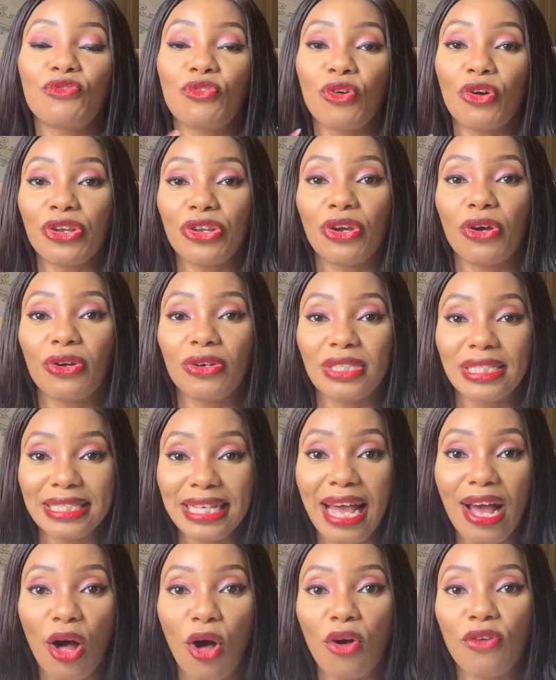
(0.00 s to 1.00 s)
for
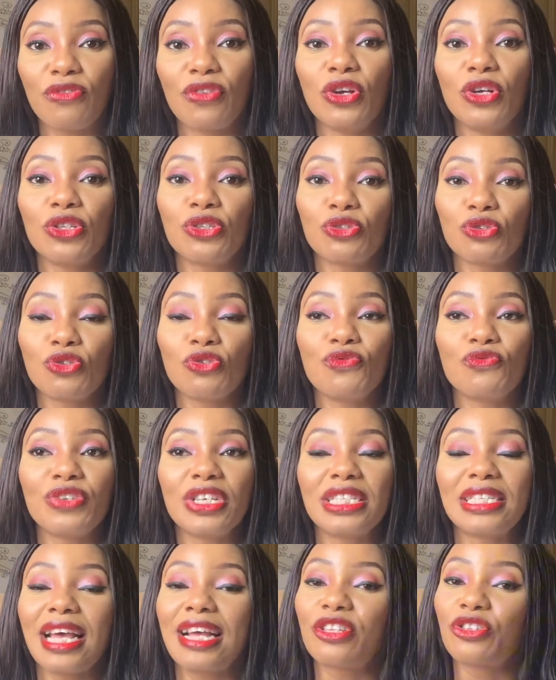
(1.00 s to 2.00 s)
yourself to
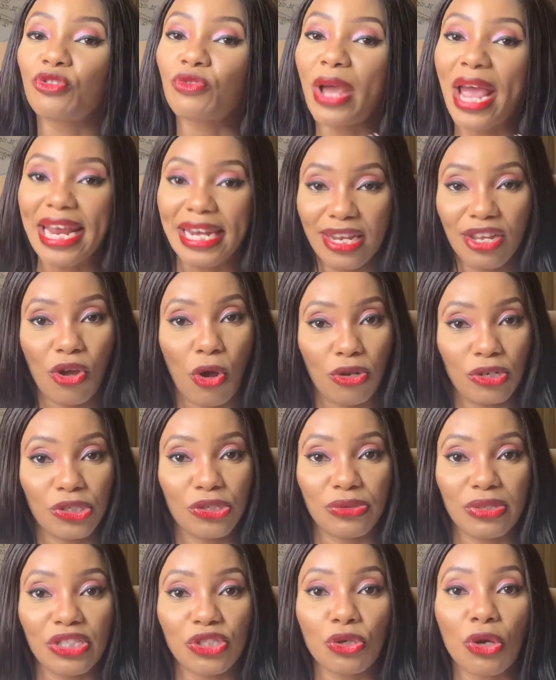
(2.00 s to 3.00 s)
visa to any country.